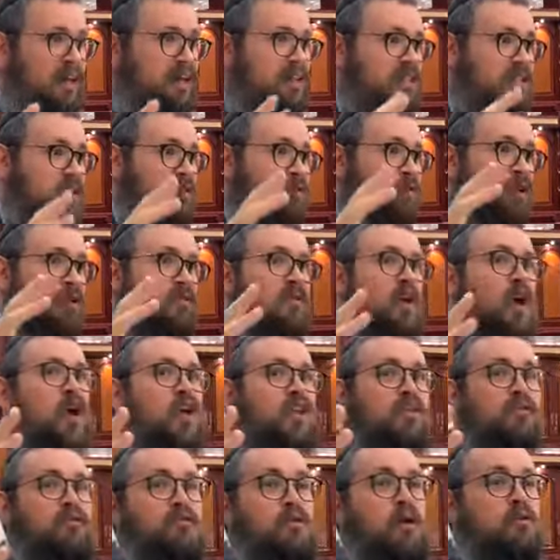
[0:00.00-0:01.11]
It's like sort of
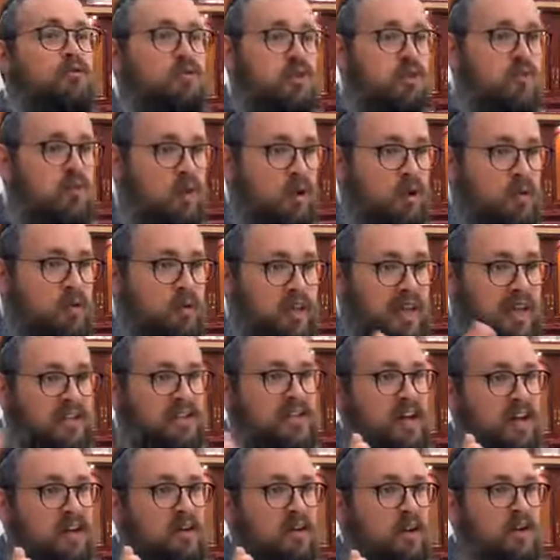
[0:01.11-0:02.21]
the frozen water. It takes
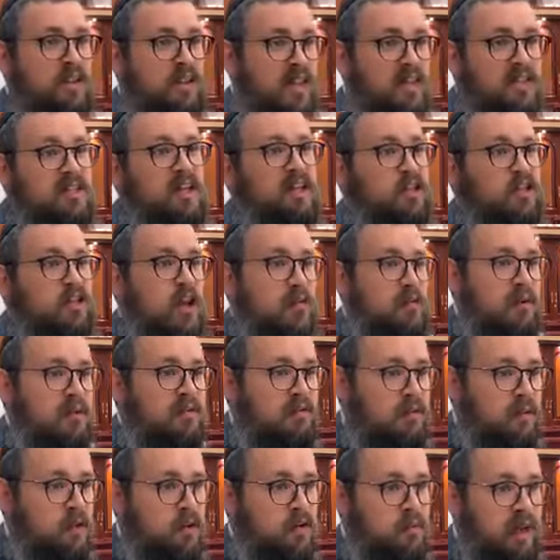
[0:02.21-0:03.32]
on a shape and a
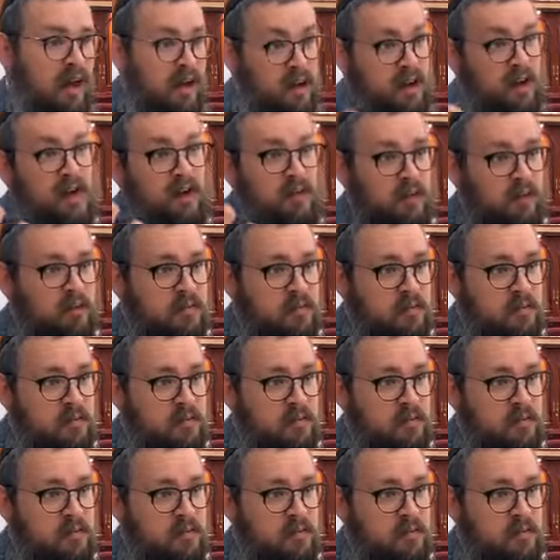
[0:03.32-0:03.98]
form and a color.